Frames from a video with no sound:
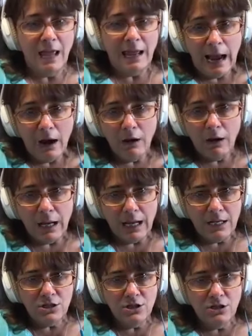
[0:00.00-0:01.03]
at our
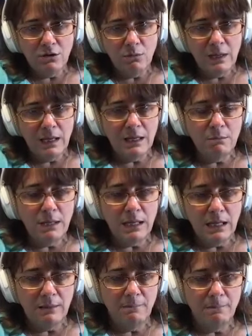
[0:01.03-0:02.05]
age. You know, we can
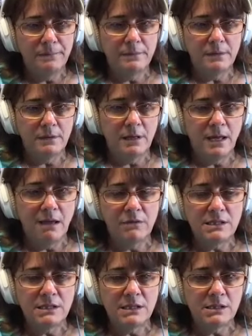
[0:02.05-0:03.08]
be have
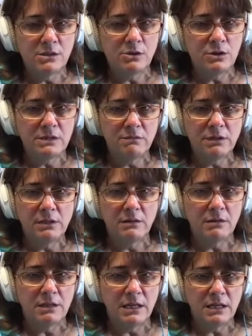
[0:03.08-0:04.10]
this exclusive little
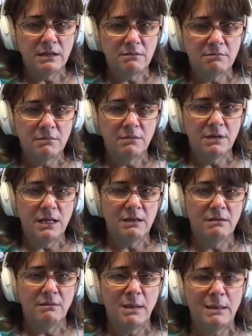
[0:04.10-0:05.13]
clique
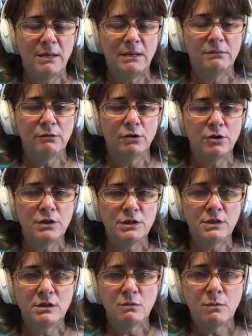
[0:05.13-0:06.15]
and maybe look a
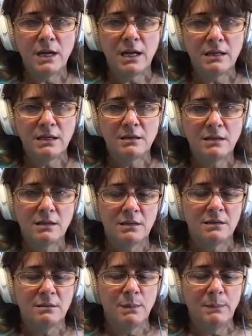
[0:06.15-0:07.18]
certain way that
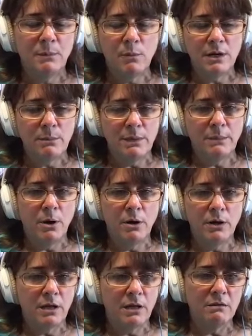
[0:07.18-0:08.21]
people want to be a
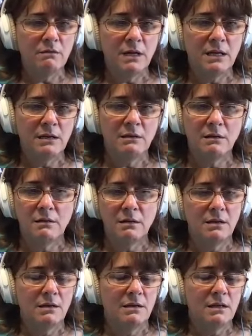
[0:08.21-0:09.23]
part of, and
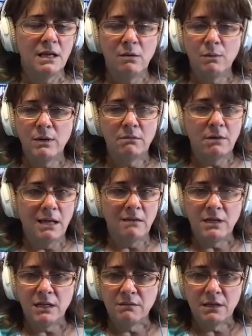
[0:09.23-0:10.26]
yet we don't have
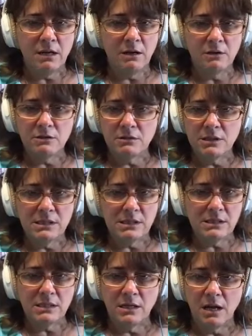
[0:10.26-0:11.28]
any of the
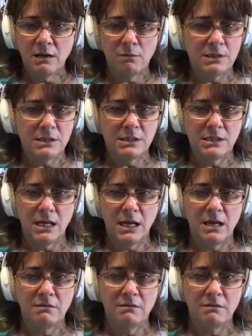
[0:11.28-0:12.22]
characteristics that God wants us to have.